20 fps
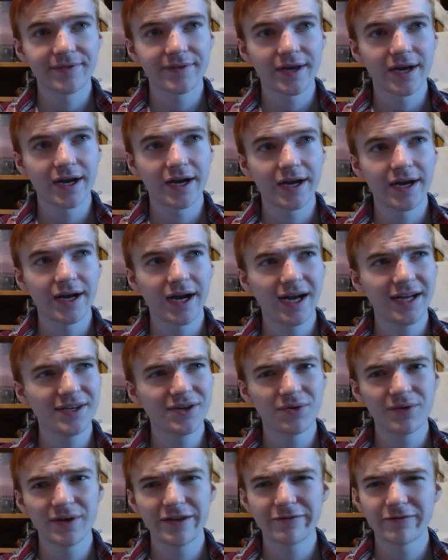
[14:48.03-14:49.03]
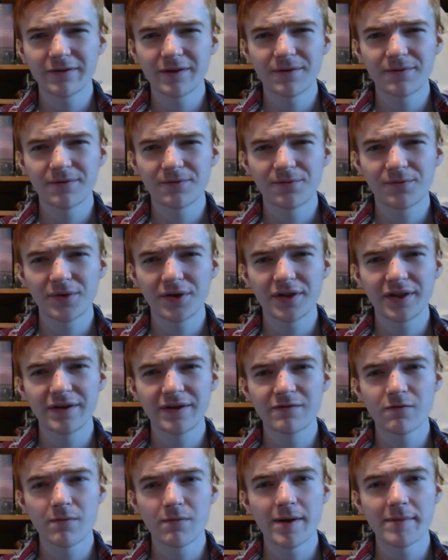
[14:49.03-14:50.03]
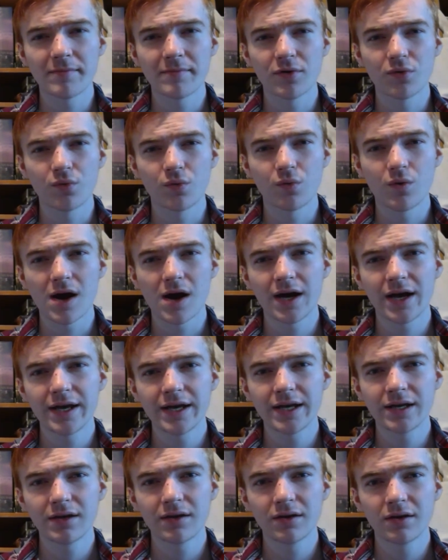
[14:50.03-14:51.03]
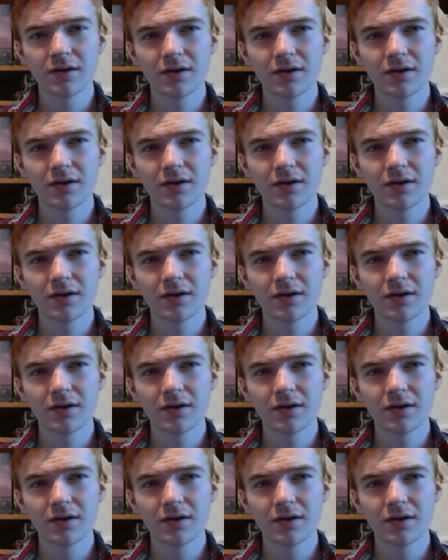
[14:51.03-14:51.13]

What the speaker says: I don't even really remember why.